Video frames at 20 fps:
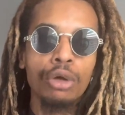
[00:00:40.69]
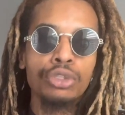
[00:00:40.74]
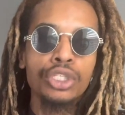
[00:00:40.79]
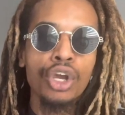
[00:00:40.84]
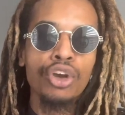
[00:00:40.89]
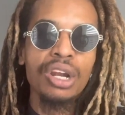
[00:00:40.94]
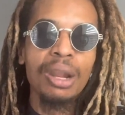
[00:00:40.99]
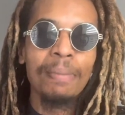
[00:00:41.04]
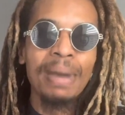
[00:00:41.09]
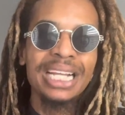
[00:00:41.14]

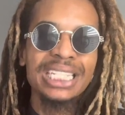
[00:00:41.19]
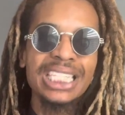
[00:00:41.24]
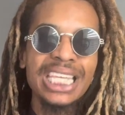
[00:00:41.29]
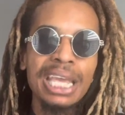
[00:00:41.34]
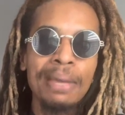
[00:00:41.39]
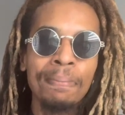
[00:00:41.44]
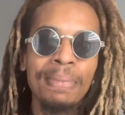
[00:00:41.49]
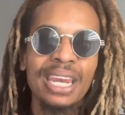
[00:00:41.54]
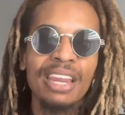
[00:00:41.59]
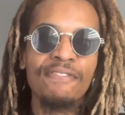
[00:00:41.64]
turning my
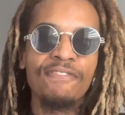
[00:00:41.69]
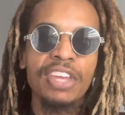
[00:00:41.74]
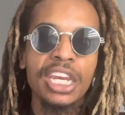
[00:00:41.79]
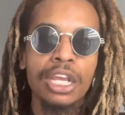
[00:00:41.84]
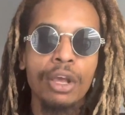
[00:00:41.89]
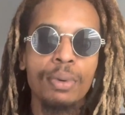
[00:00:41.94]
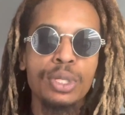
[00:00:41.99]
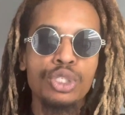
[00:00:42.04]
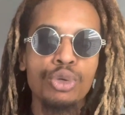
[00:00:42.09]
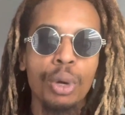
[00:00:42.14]
10-minute
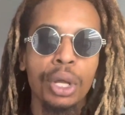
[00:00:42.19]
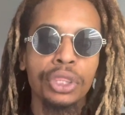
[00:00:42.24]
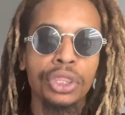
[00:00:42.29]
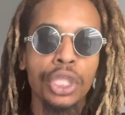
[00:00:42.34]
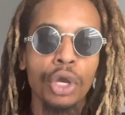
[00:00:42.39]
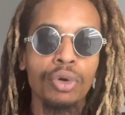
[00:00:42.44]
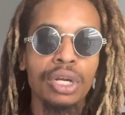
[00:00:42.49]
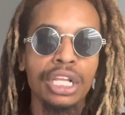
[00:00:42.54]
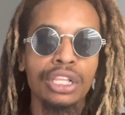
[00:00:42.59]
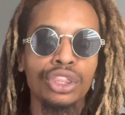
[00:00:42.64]
video into a
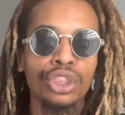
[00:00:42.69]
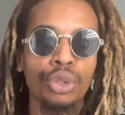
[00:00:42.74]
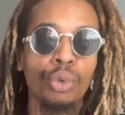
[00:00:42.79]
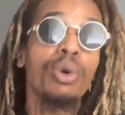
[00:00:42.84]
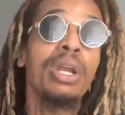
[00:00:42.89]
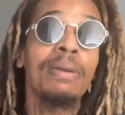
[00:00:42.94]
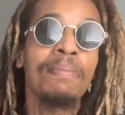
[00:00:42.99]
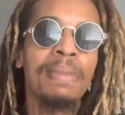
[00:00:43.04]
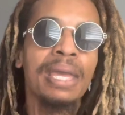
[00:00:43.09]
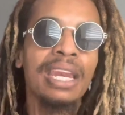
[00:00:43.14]

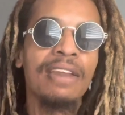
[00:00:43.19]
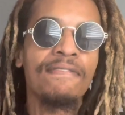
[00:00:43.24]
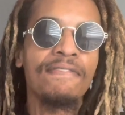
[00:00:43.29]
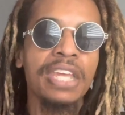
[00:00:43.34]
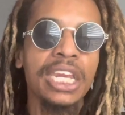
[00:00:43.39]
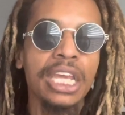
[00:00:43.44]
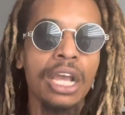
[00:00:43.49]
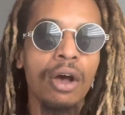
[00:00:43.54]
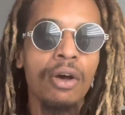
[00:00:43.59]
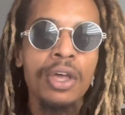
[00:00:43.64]
33-minute
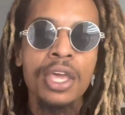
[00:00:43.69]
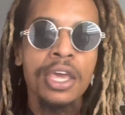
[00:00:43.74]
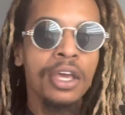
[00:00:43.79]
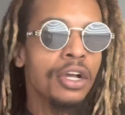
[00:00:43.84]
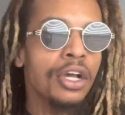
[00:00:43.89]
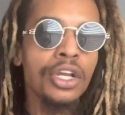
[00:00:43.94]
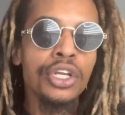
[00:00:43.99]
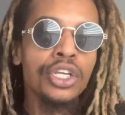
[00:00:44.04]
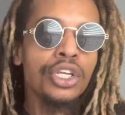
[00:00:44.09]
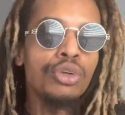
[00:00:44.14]
video,
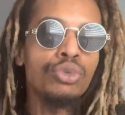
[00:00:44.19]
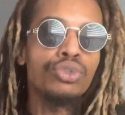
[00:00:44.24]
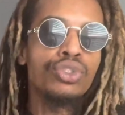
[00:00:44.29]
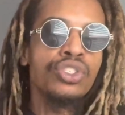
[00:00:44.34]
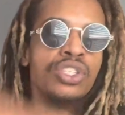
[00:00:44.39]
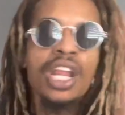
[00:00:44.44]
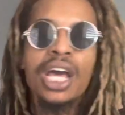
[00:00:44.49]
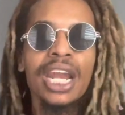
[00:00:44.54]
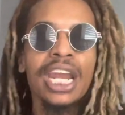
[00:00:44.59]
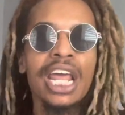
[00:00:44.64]
couldn't use
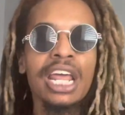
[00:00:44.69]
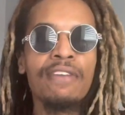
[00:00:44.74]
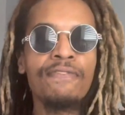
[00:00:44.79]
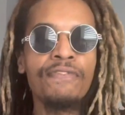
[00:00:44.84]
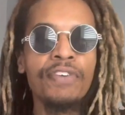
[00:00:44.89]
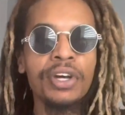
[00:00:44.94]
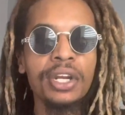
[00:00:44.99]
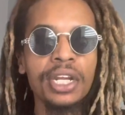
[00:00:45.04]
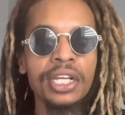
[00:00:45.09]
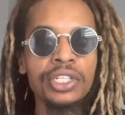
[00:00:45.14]
none of that
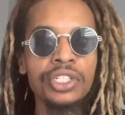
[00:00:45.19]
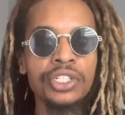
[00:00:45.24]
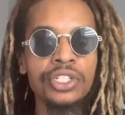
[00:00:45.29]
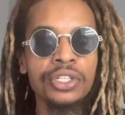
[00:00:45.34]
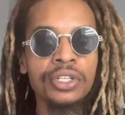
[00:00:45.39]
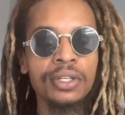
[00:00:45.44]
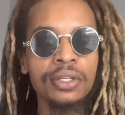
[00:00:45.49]
footage.